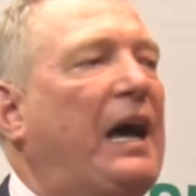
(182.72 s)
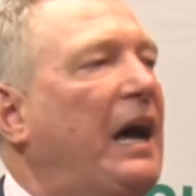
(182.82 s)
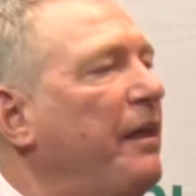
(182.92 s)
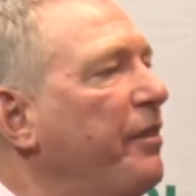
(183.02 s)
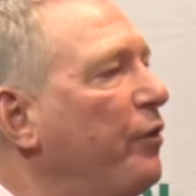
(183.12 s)

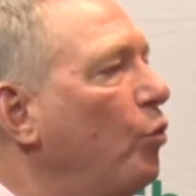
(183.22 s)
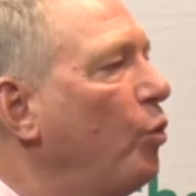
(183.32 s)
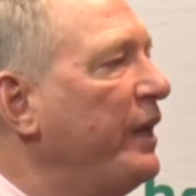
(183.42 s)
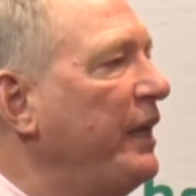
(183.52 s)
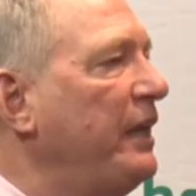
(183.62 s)
that
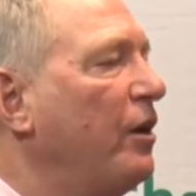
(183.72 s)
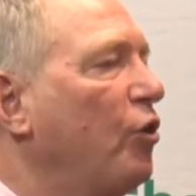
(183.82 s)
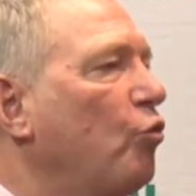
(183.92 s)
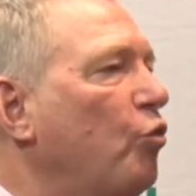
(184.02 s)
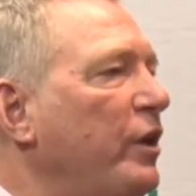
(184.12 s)
we
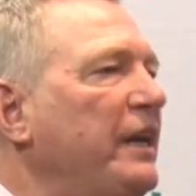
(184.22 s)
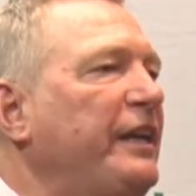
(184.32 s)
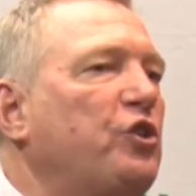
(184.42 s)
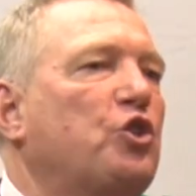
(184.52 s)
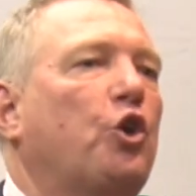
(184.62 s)

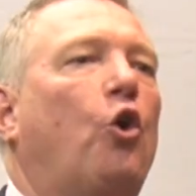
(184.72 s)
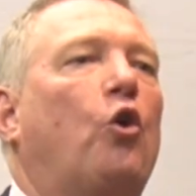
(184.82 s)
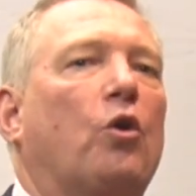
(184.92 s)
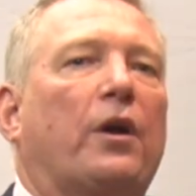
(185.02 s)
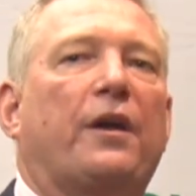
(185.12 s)
really
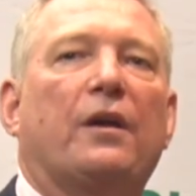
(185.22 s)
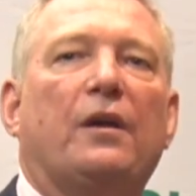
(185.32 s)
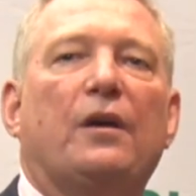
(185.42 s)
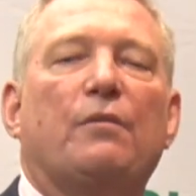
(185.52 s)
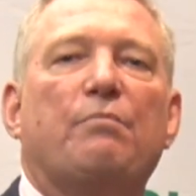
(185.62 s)
talk
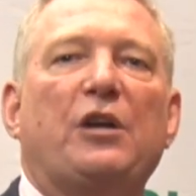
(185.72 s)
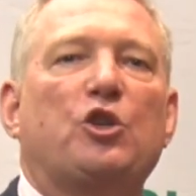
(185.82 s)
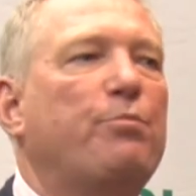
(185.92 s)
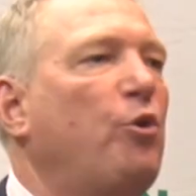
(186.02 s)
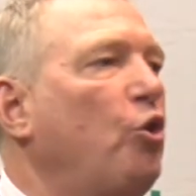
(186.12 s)

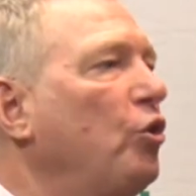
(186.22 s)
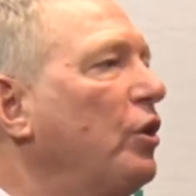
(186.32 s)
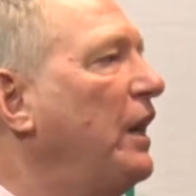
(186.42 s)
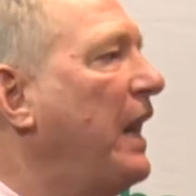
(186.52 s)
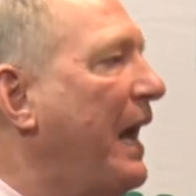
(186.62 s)
much
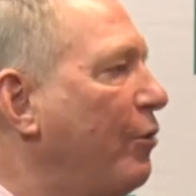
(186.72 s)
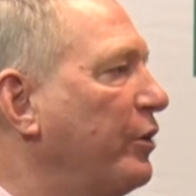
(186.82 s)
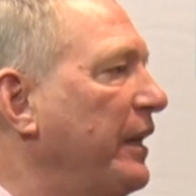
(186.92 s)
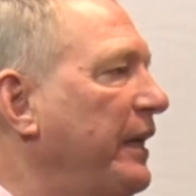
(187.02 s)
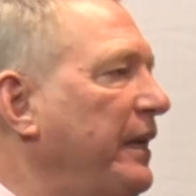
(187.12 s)
more
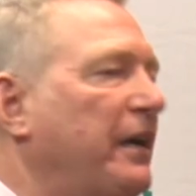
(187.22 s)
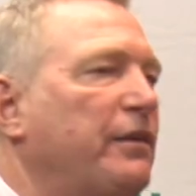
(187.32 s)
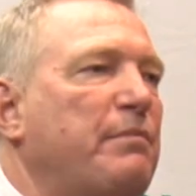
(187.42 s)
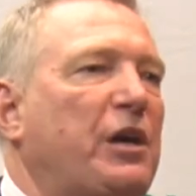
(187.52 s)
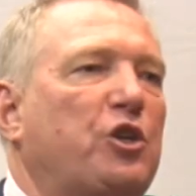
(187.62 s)
loudly
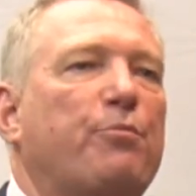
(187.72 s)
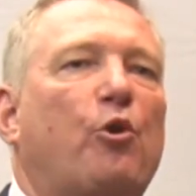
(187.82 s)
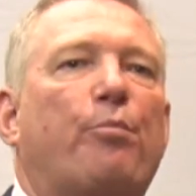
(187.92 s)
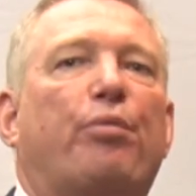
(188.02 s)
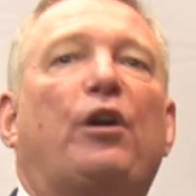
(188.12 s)
and much
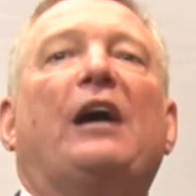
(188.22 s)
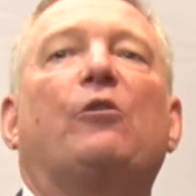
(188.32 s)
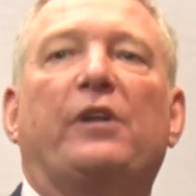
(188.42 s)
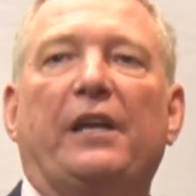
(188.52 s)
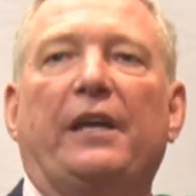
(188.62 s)
more
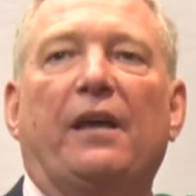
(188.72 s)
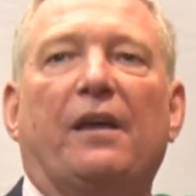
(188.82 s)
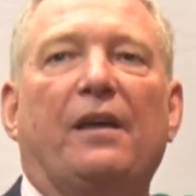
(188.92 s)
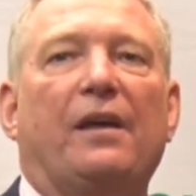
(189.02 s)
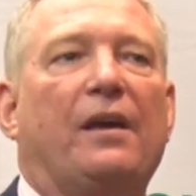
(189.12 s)
proudly
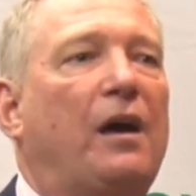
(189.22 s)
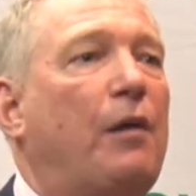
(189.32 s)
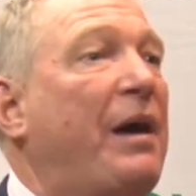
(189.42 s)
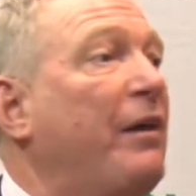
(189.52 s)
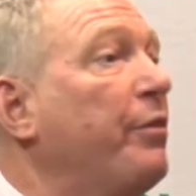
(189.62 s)

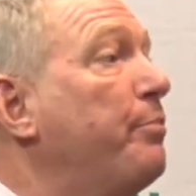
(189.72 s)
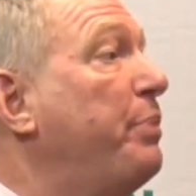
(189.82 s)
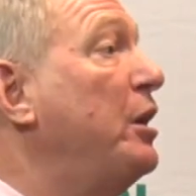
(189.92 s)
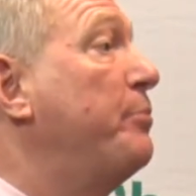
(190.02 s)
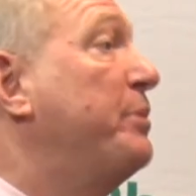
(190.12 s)
about the
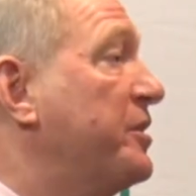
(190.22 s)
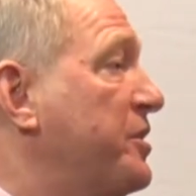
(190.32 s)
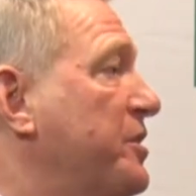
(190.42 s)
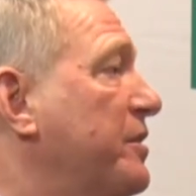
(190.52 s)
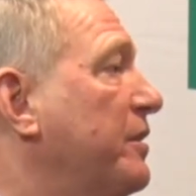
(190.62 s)

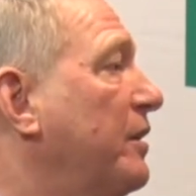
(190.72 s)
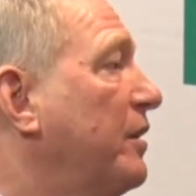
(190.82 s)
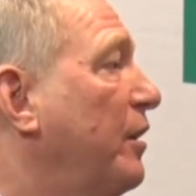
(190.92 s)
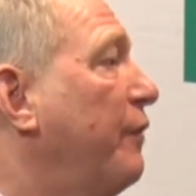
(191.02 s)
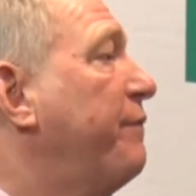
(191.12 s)
purpose
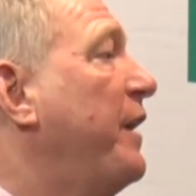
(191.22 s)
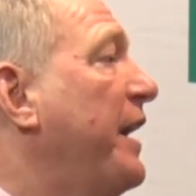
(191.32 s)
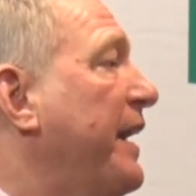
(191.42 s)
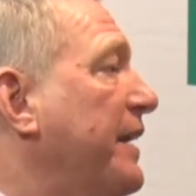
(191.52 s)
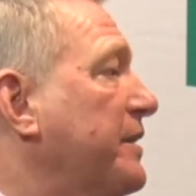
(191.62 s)
of
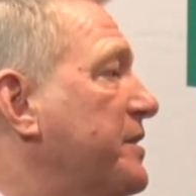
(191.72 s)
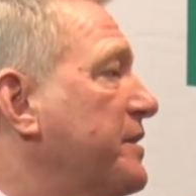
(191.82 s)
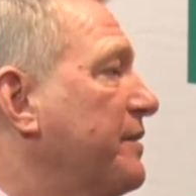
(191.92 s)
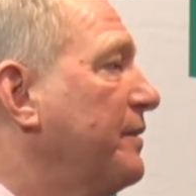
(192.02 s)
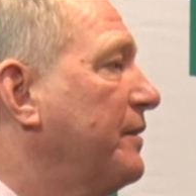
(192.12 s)

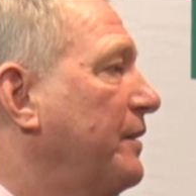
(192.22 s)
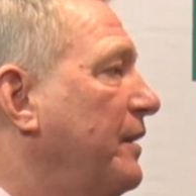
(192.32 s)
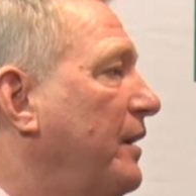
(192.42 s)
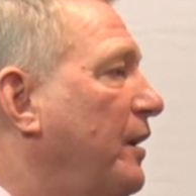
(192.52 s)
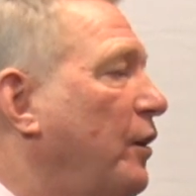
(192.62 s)
finance.
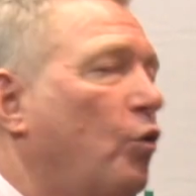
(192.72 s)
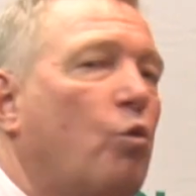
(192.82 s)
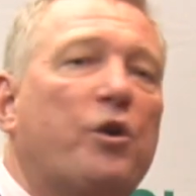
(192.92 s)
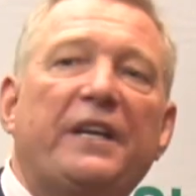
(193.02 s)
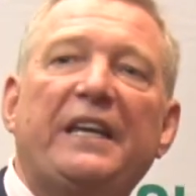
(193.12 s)

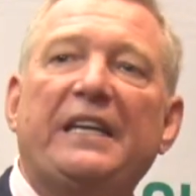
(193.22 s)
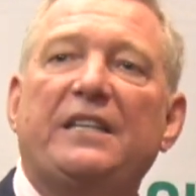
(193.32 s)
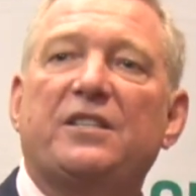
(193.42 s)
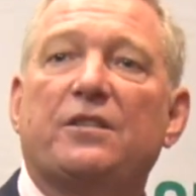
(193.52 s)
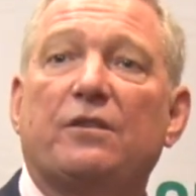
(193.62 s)
What it
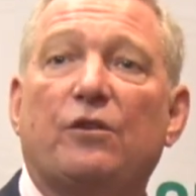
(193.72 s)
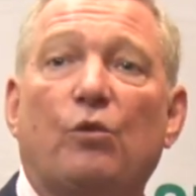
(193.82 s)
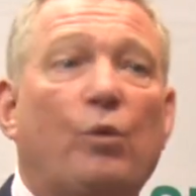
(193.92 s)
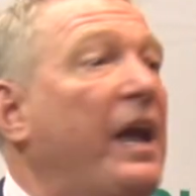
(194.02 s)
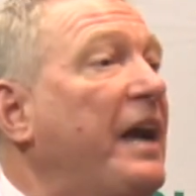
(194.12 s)
is
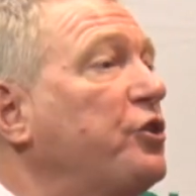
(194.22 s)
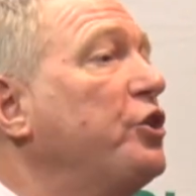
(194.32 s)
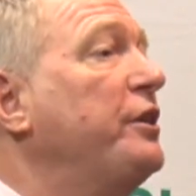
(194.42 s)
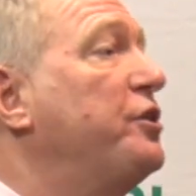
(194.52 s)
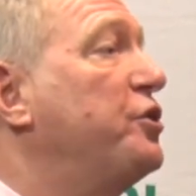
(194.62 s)
that we
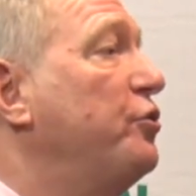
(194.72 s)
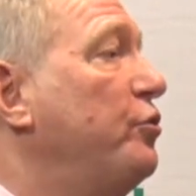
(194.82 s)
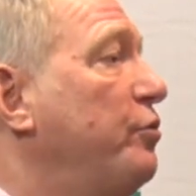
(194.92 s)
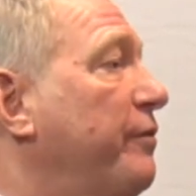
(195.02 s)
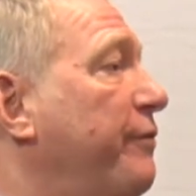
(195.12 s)
actually
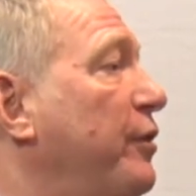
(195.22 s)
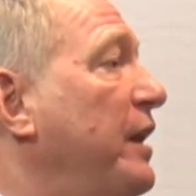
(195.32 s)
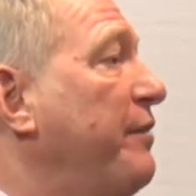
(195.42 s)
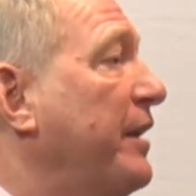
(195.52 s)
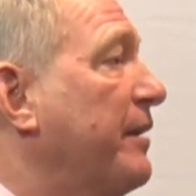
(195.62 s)
do for a
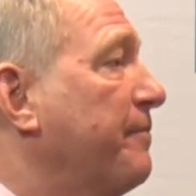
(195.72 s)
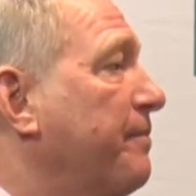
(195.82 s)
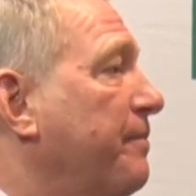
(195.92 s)
living.